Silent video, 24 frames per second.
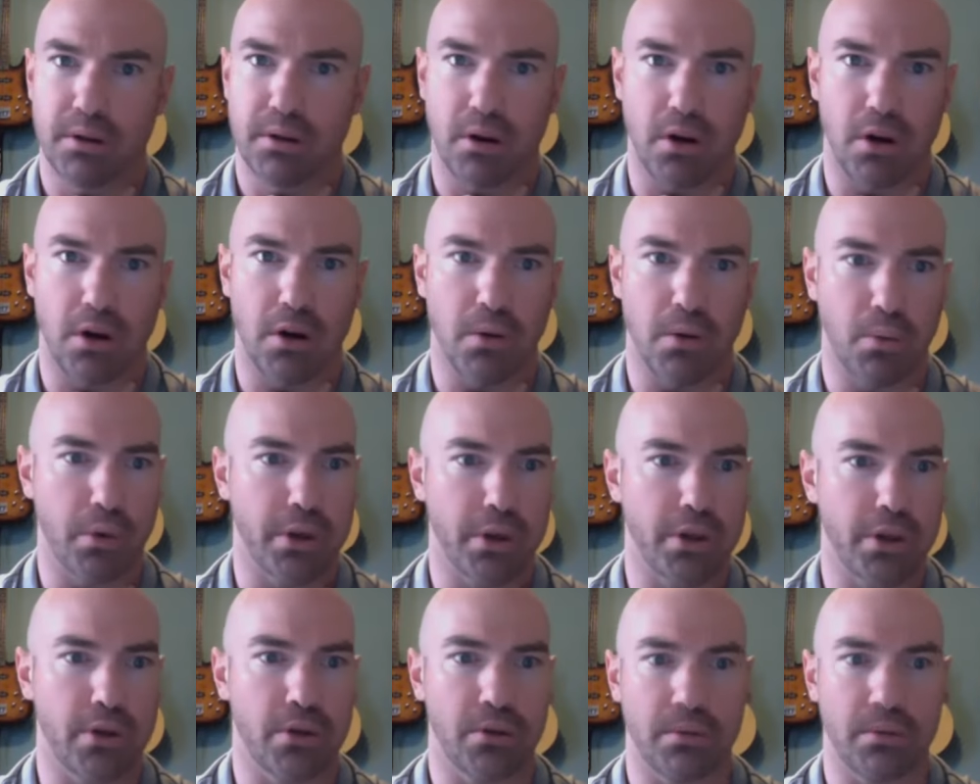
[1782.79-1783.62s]
or were
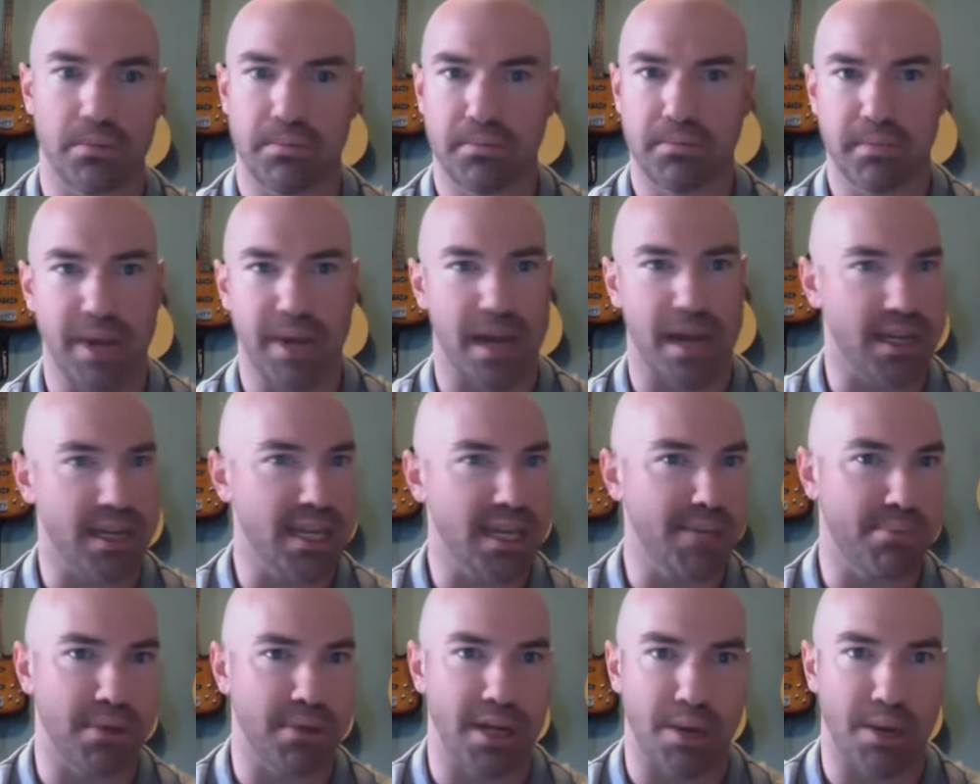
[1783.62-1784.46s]
you kind of
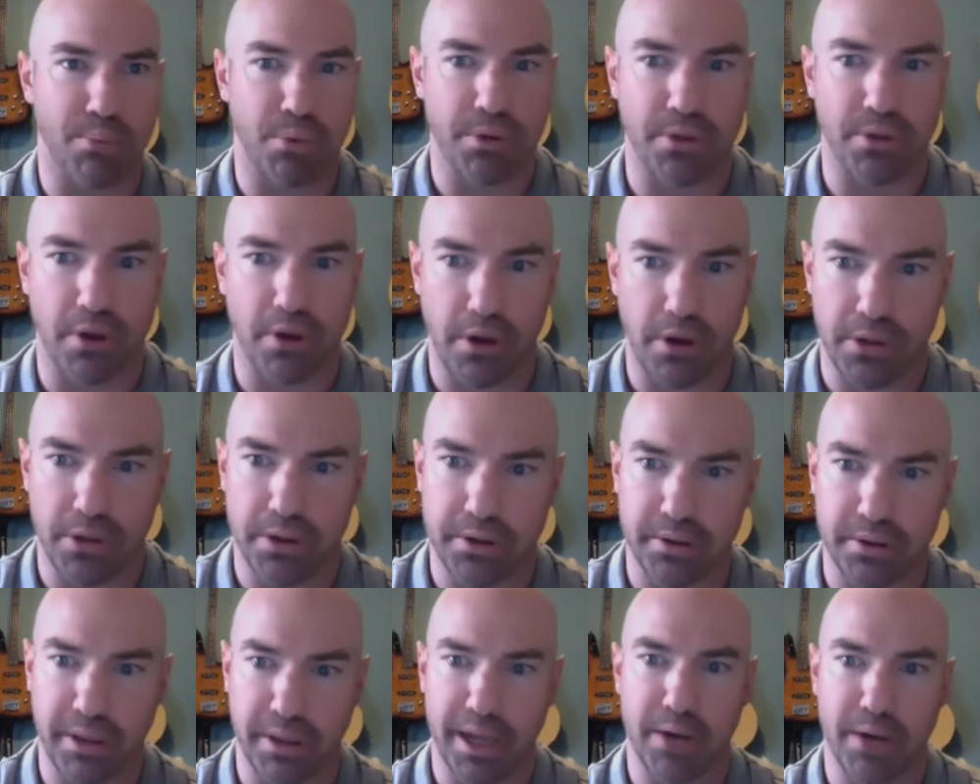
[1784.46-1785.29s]
keeping up with all
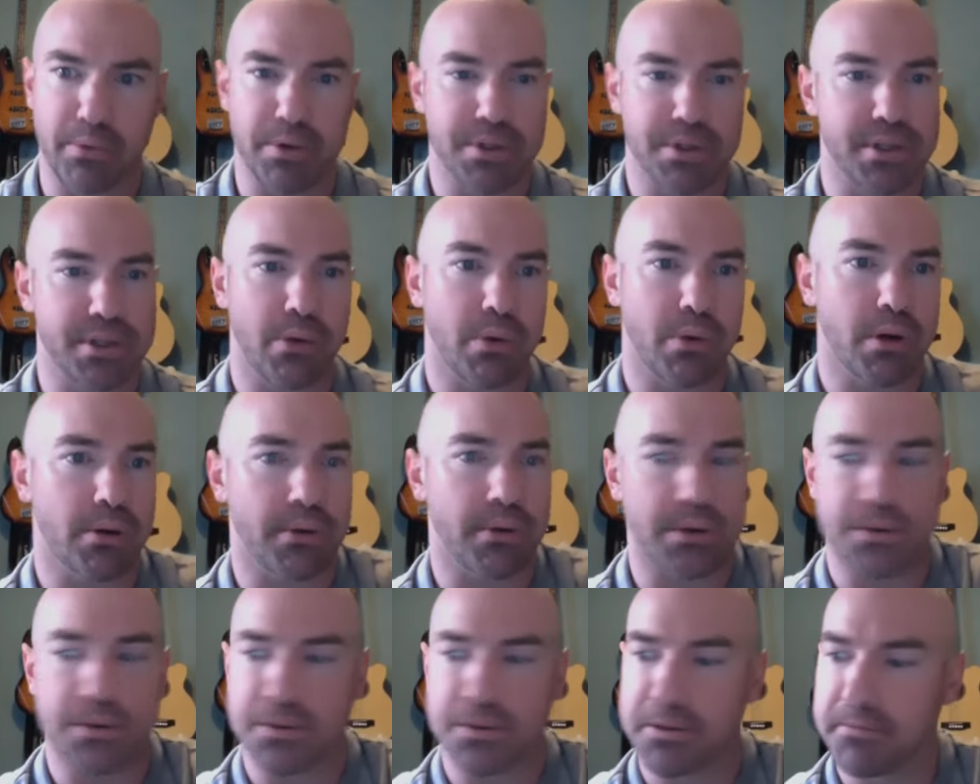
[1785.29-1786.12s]
the language that we were
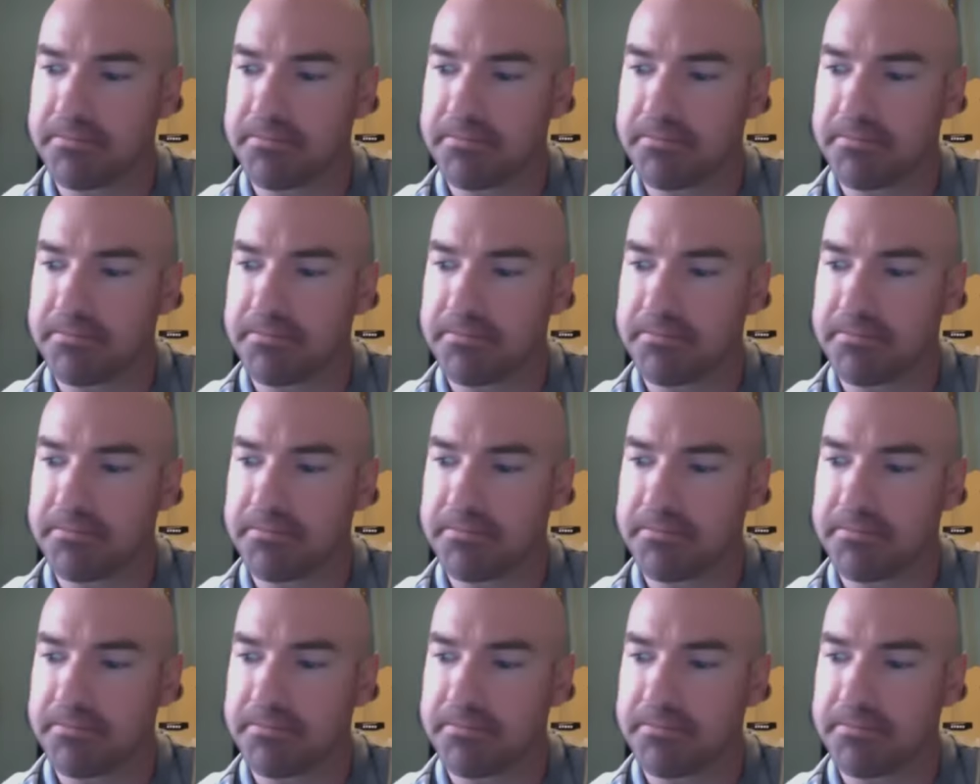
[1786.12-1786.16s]
using?